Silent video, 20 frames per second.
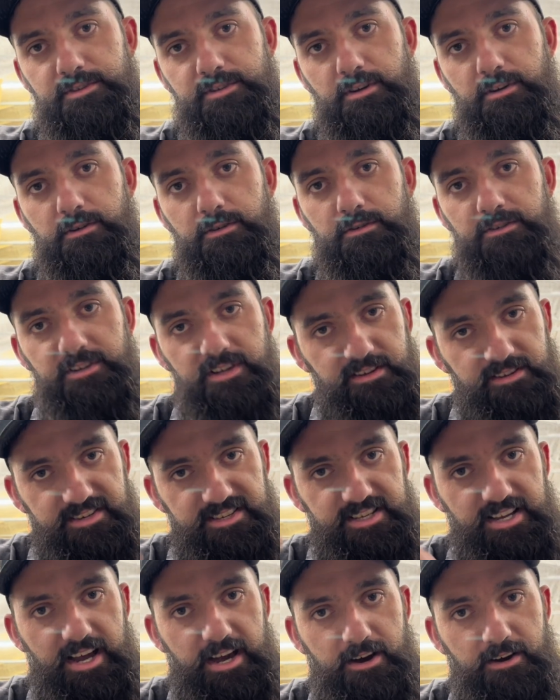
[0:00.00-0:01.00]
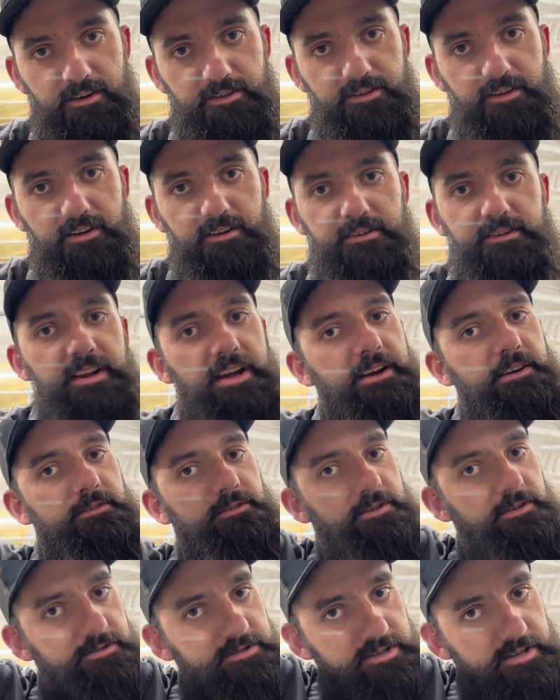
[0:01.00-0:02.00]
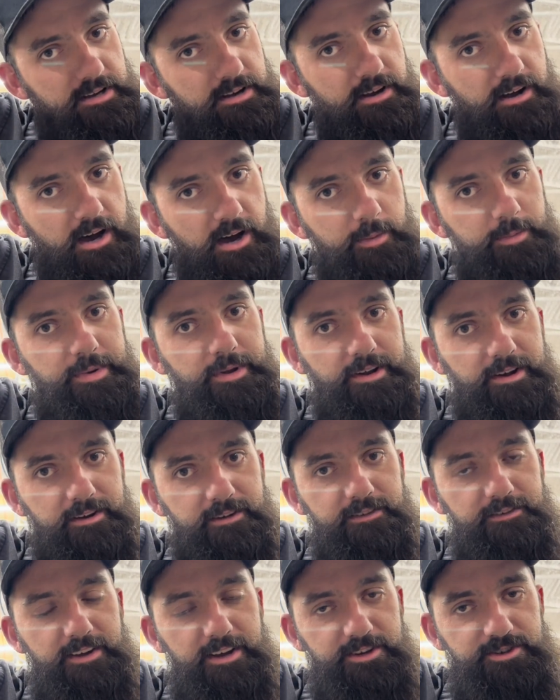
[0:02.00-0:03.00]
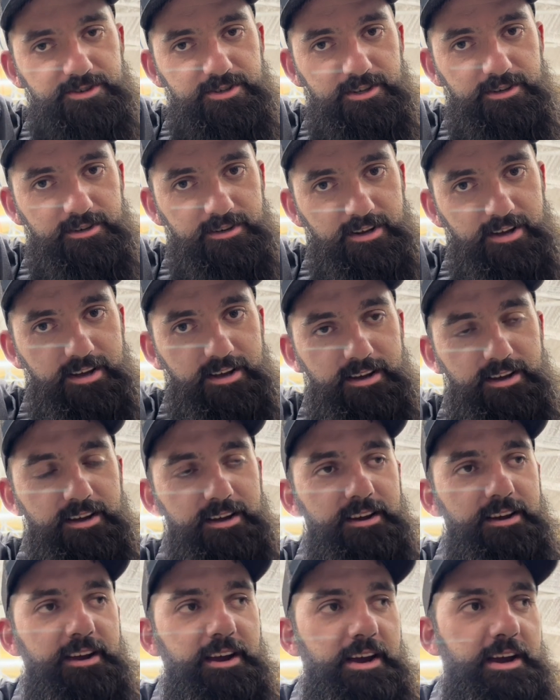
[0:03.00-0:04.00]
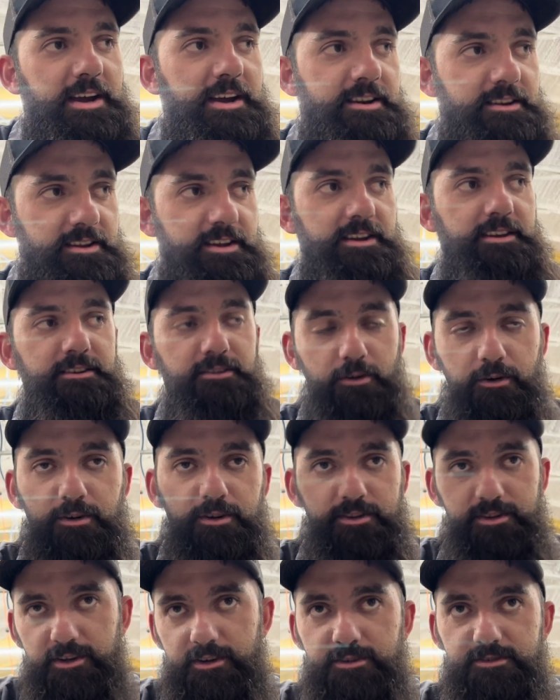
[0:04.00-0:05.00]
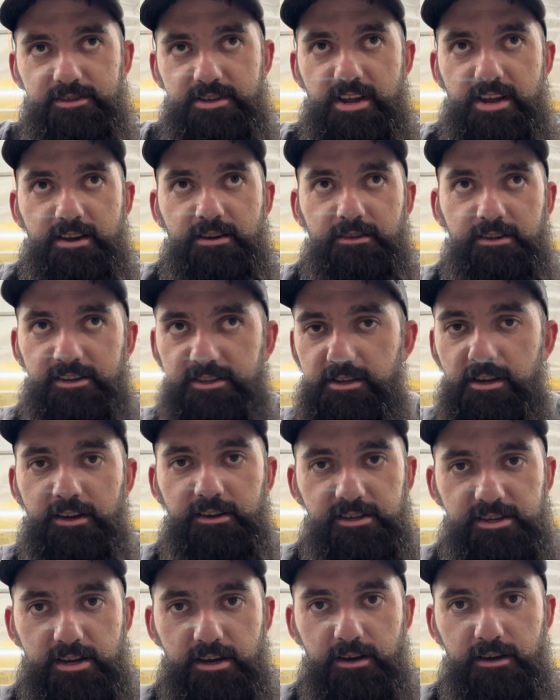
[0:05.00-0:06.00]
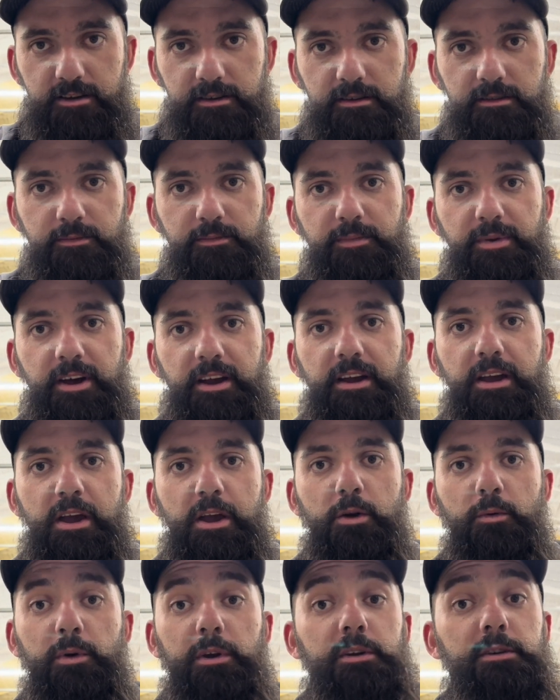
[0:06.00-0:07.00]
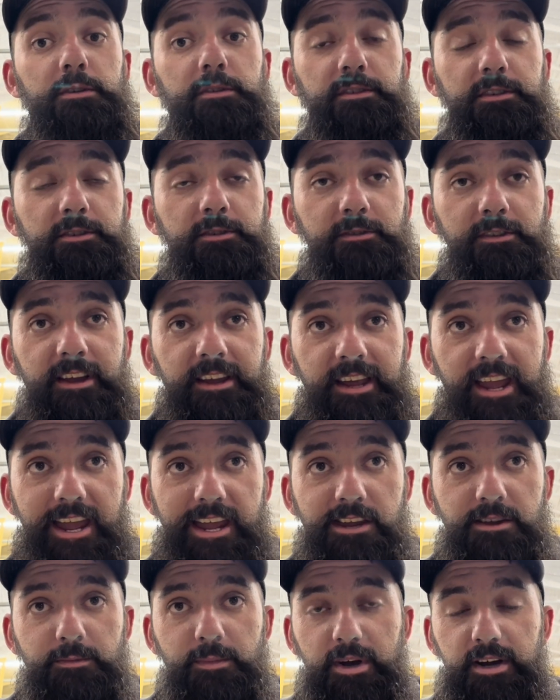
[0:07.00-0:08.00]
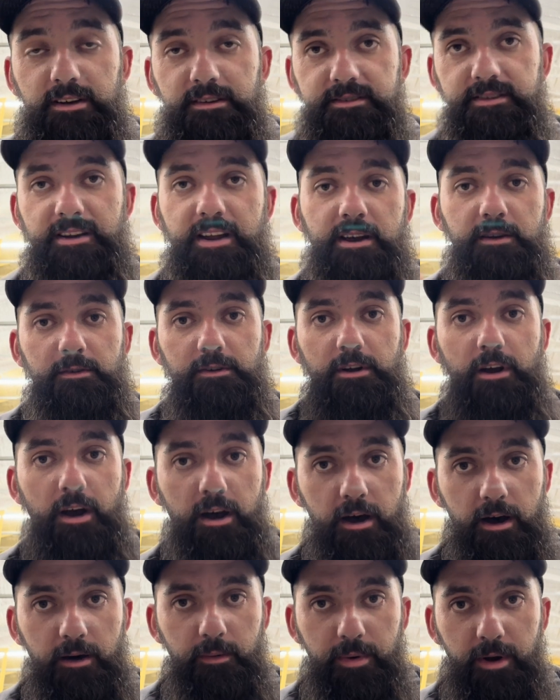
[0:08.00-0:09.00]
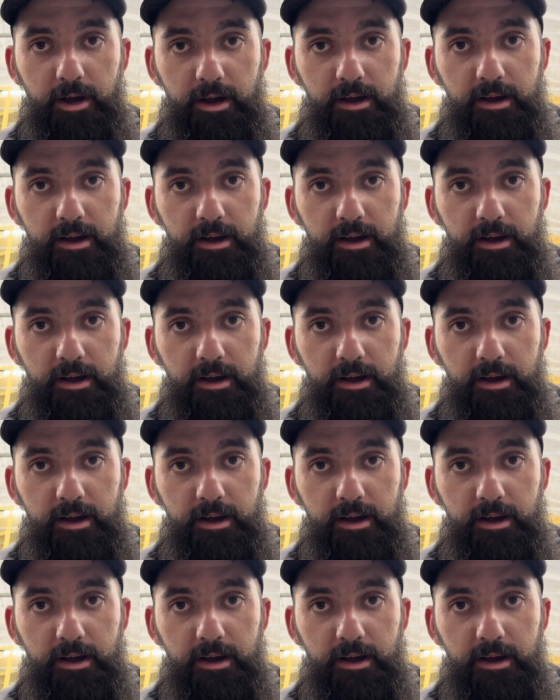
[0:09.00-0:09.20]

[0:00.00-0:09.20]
So to the south, our town goes up in elevation, and then north it goes down. It's not a ton, but we could only do like 8 miles an hour up.